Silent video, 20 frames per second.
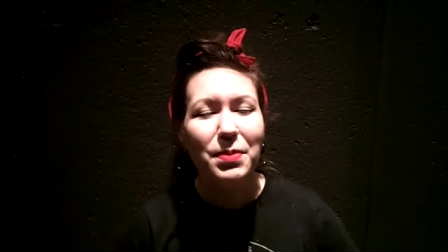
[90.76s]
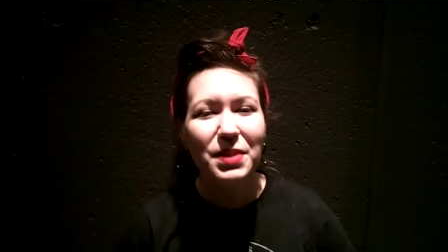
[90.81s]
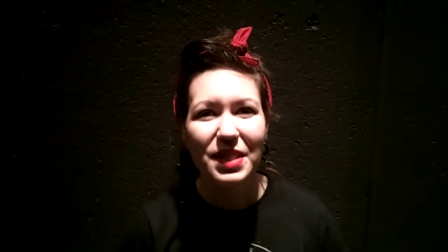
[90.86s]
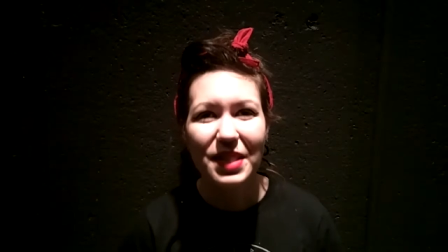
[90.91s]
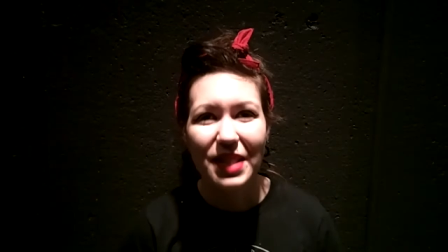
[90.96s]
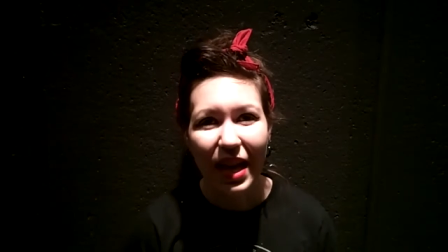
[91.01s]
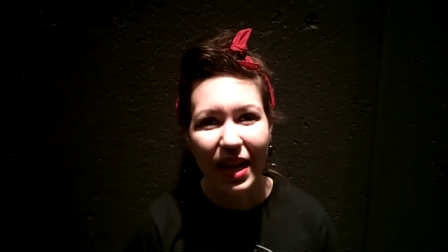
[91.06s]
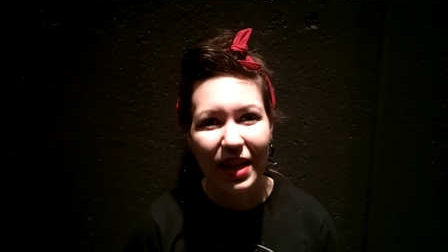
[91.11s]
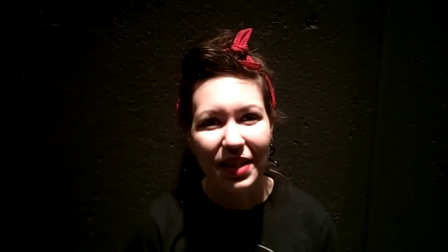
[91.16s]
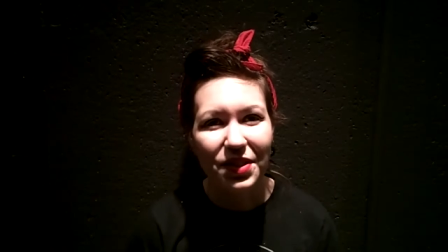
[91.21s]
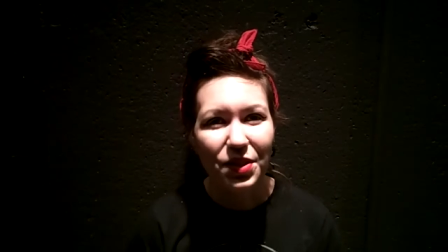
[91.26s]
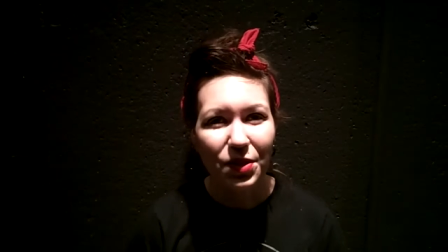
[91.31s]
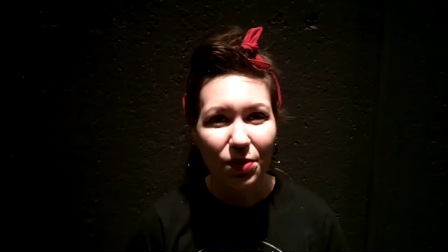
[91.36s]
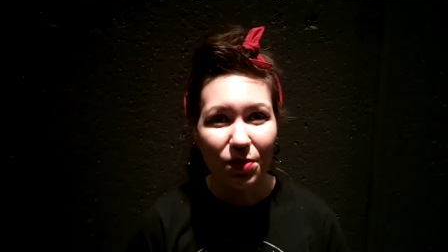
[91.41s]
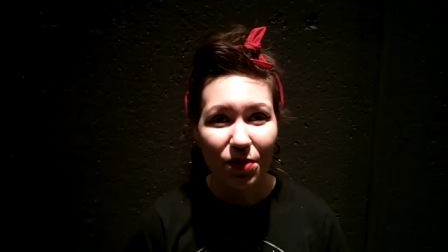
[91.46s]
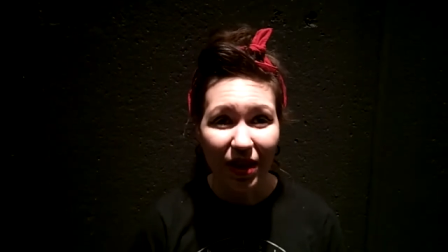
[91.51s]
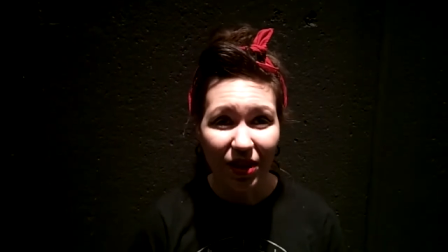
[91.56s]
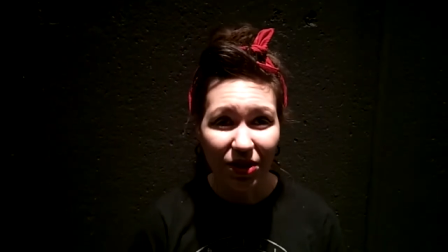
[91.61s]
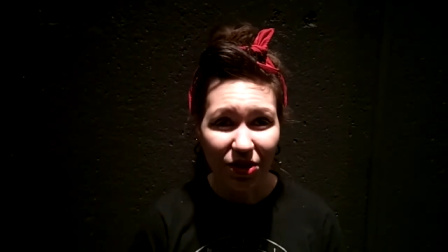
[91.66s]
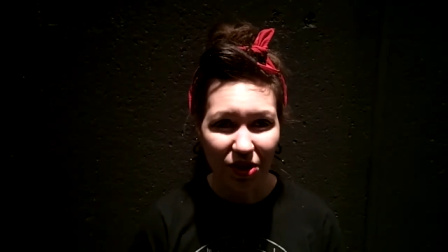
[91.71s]
Besides the
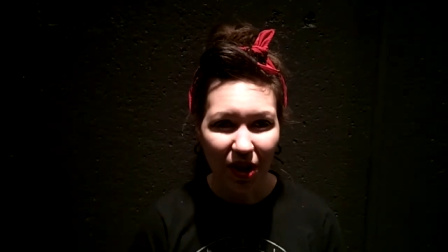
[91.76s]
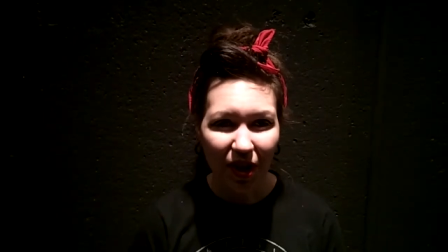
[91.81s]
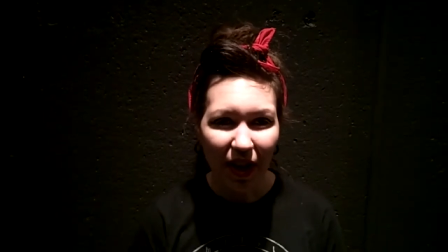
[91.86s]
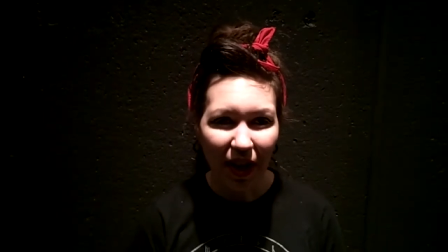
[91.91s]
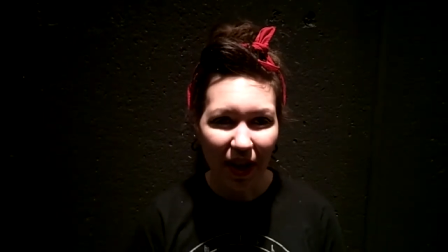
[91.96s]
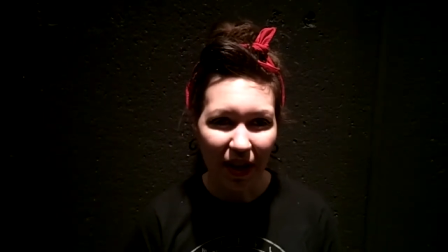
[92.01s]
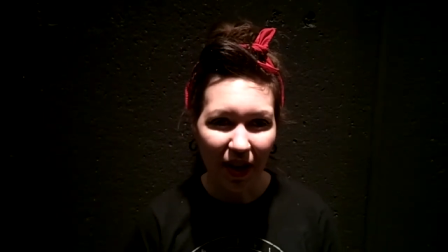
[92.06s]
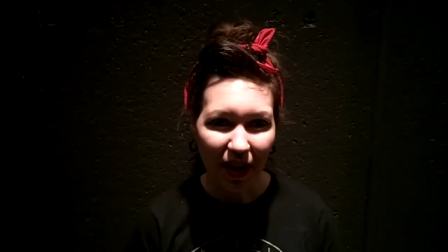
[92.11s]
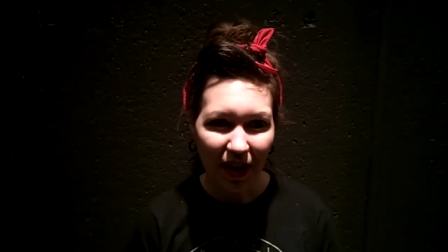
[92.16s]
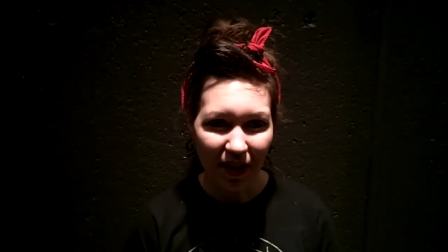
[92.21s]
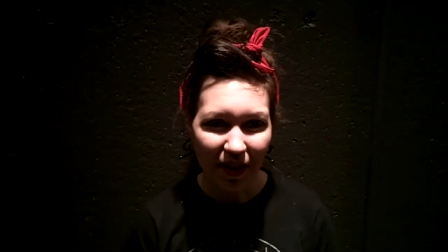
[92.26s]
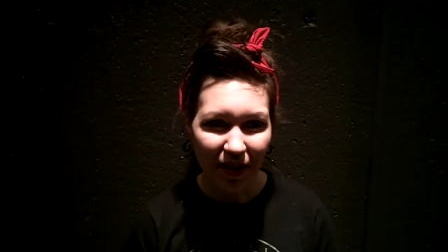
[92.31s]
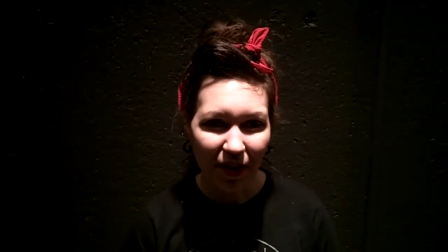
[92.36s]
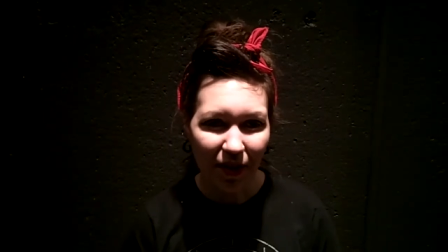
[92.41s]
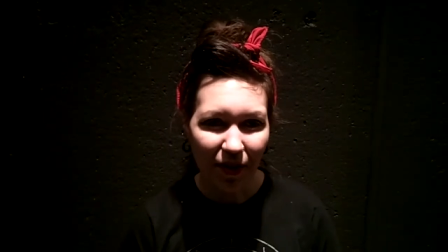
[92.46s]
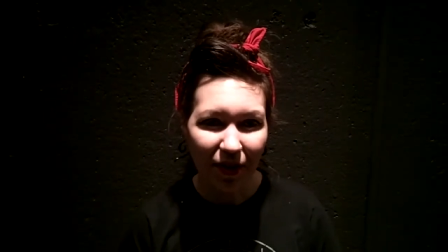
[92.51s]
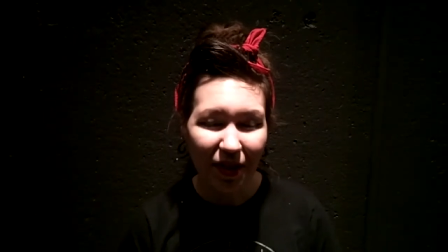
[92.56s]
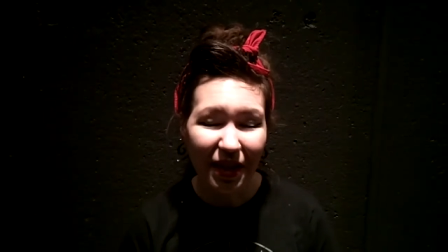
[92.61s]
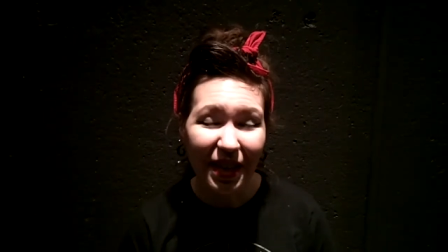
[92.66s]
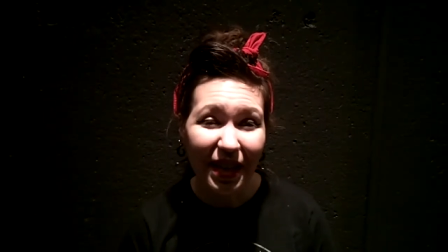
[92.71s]
restaurant, I got
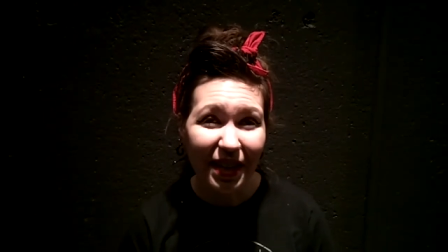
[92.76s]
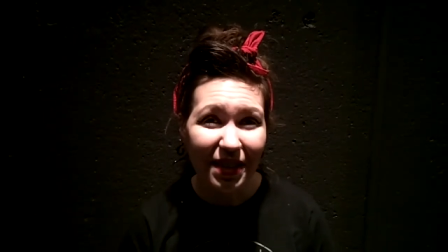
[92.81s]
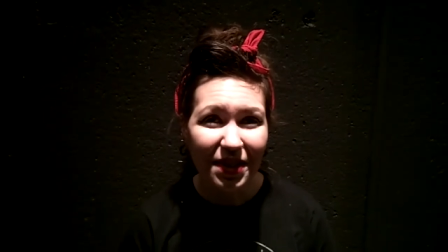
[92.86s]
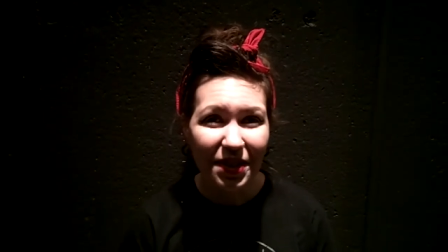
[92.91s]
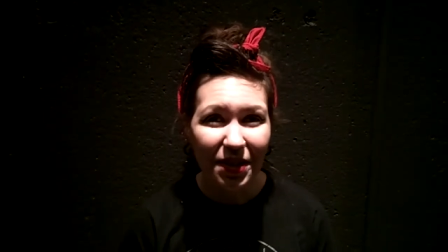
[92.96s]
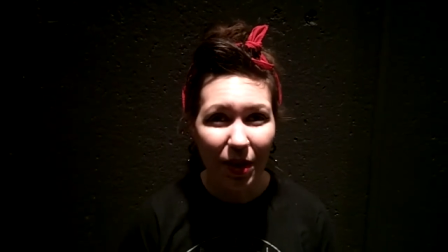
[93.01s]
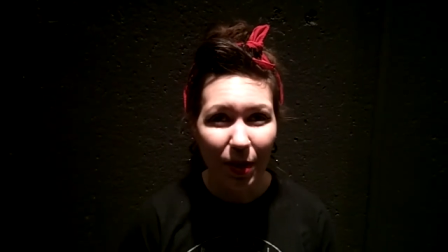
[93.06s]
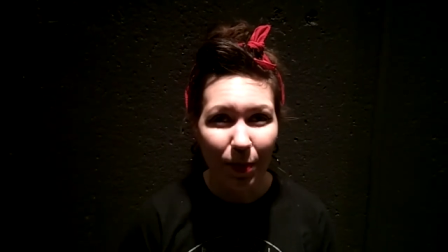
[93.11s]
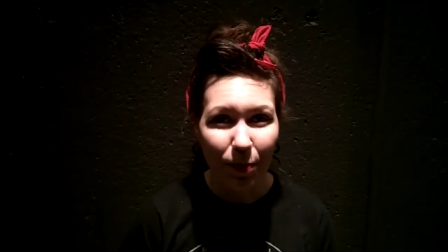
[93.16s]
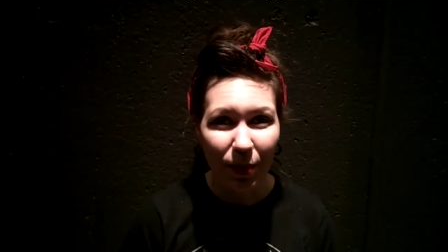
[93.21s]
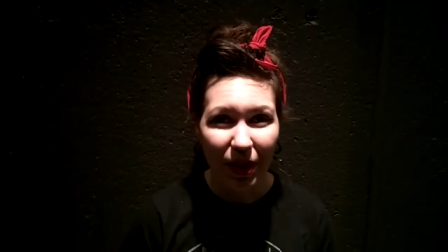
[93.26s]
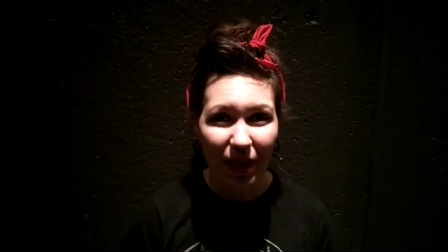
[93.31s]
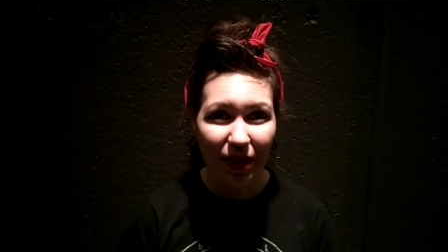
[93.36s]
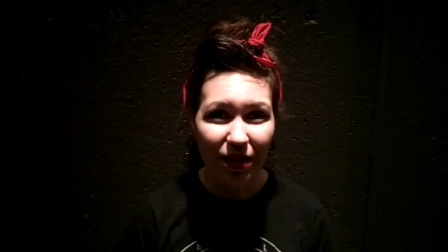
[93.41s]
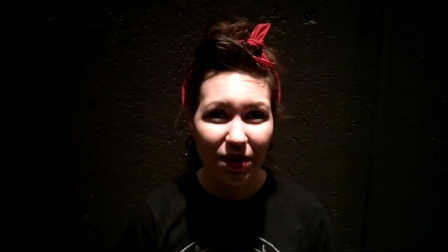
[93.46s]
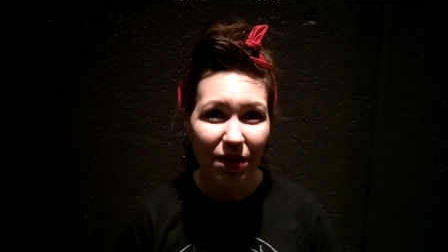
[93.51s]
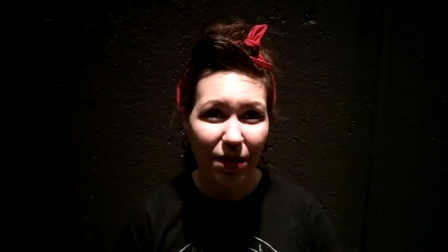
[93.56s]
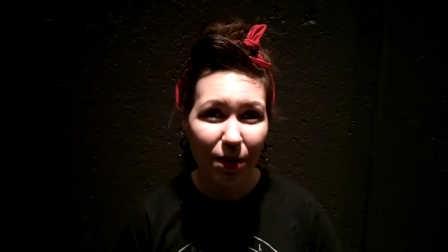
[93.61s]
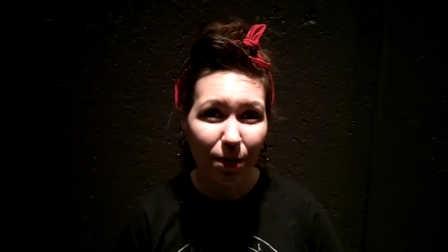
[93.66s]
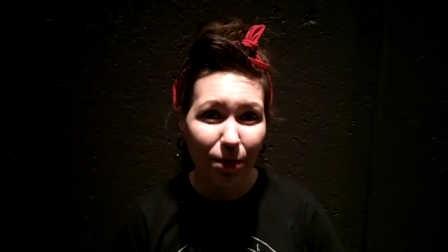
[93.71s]
another gig till I break
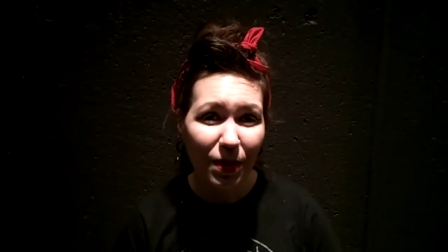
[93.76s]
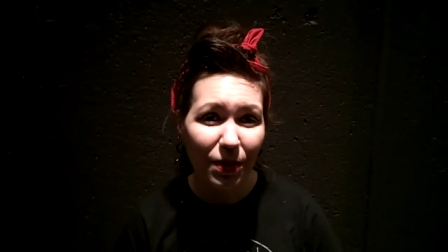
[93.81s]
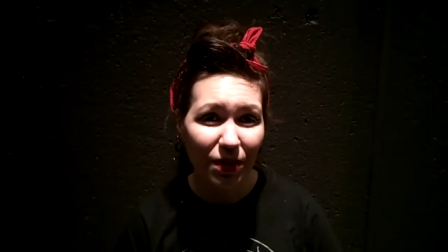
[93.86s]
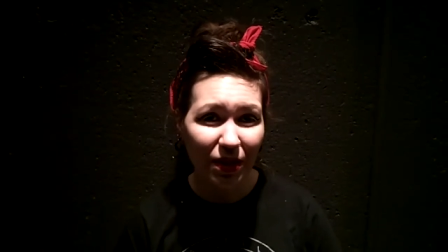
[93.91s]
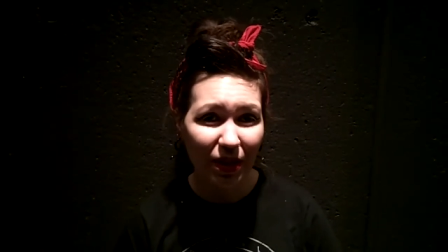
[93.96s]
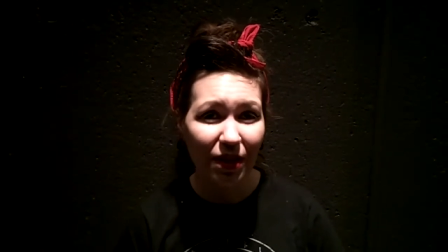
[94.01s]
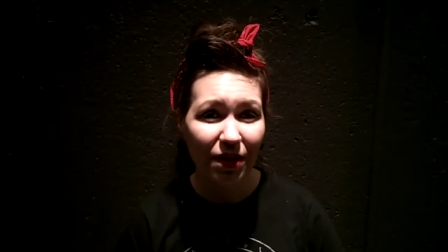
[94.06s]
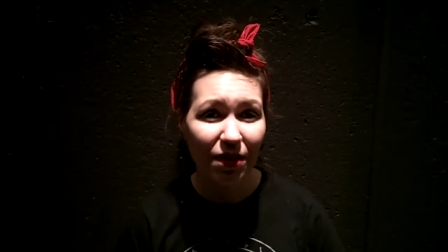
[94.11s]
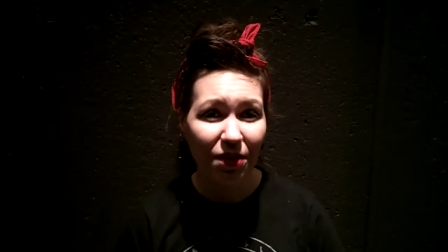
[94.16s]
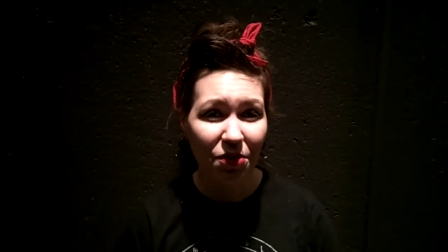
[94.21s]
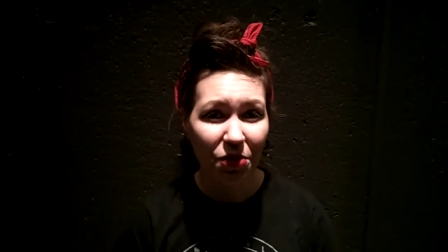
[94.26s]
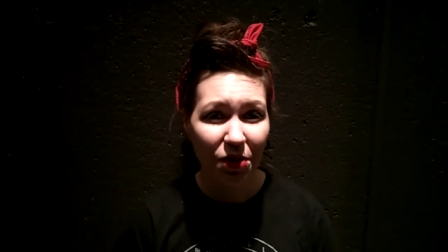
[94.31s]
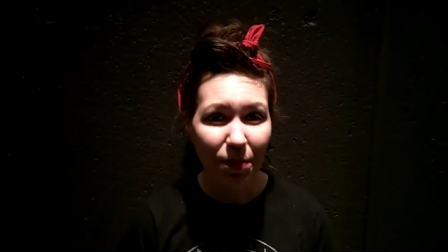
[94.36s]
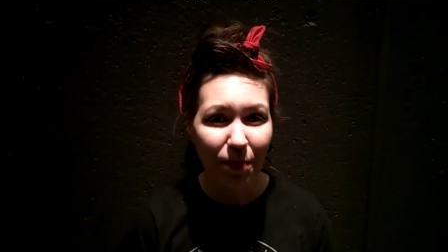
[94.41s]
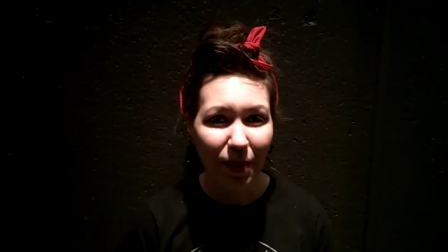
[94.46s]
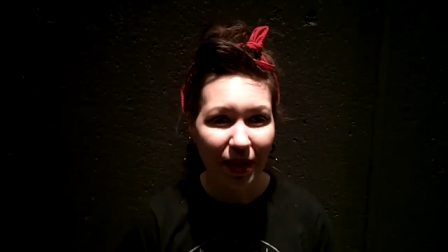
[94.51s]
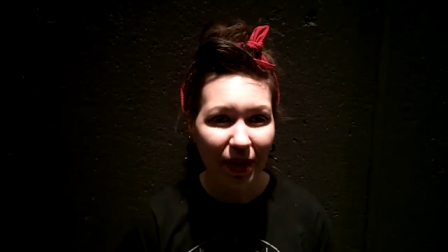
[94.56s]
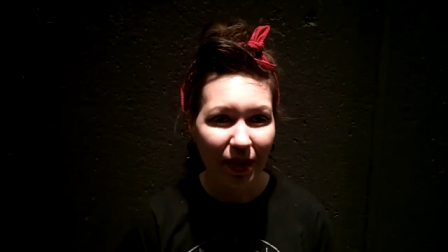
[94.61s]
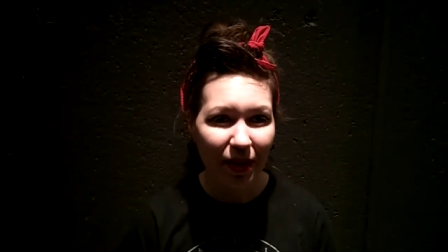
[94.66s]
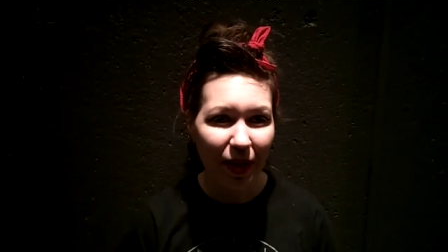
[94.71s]
into the music industry and
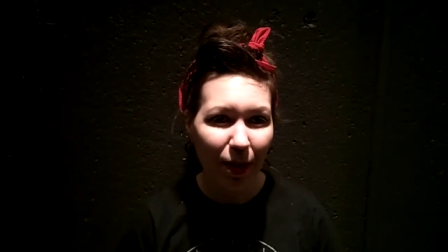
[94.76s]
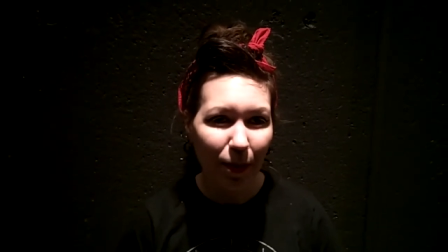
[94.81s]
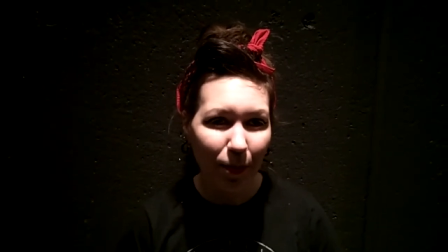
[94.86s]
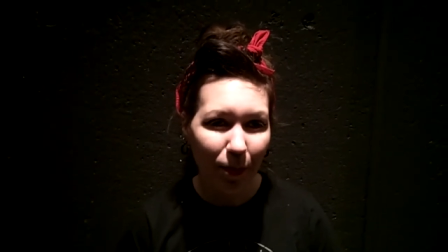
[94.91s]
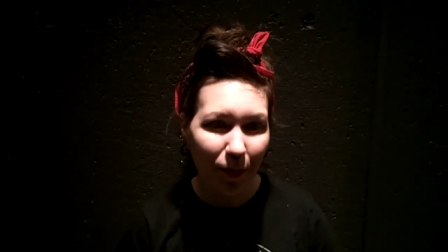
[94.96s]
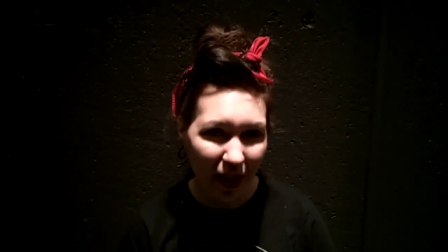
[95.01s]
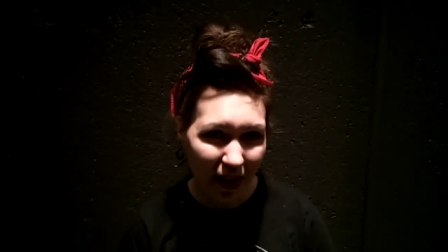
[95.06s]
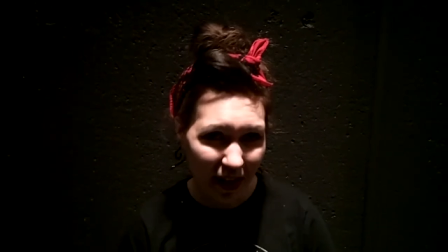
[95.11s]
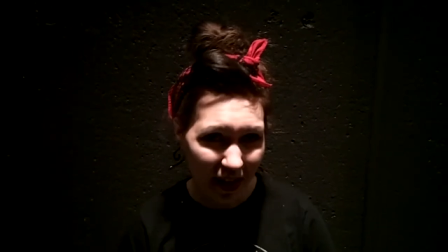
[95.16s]
make it big.